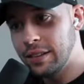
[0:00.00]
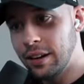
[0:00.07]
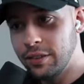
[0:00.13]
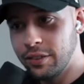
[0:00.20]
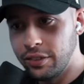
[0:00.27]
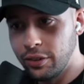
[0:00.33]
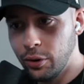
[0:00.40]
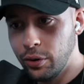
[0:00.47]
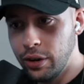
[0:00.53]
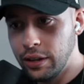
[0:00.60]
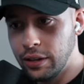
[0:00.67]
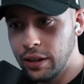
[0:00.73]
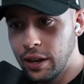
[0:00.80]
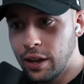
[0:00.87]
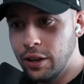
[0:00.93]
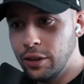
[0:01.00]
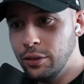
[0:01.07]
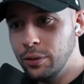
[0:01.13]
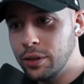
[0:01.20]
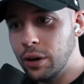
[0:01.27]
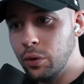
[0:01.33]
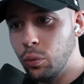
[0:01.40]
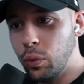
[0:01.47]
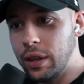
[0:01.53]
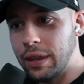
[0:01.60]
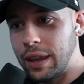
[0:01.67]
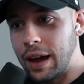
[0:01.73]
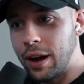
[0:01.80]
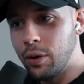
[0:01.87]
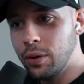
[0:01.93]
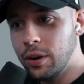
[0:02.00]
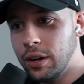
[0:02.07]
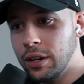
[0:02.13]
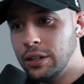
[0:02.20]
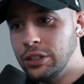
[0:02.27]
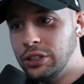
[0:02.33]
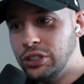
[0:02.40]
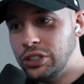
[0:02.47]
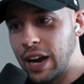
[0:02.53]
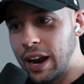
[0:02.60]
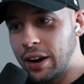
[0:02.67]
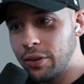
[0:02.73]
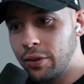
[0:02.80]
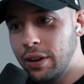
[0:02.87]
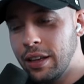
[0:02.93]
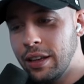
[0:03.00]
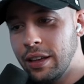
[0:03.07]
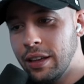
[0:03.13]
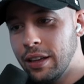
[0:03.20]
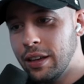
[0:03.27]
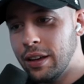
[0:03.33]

they're showing you can win now Jackery,